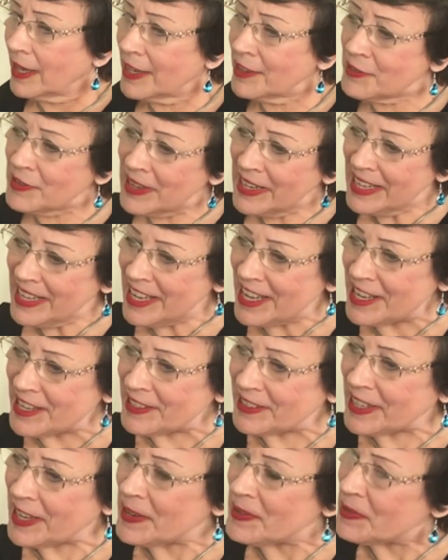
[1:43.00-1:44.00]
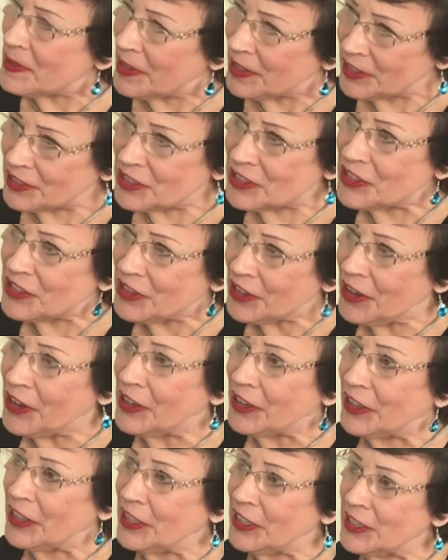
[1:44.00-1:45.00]
I really heard that word
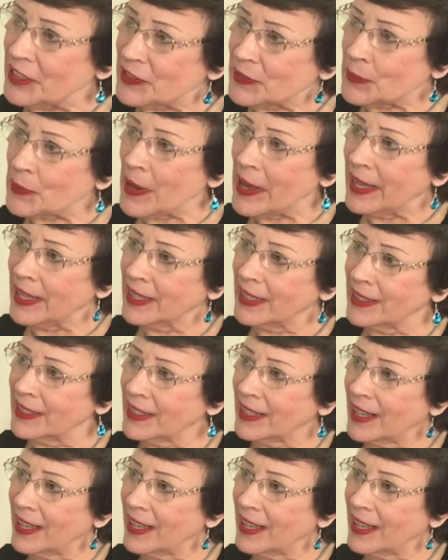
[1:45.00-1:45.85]
shock as well.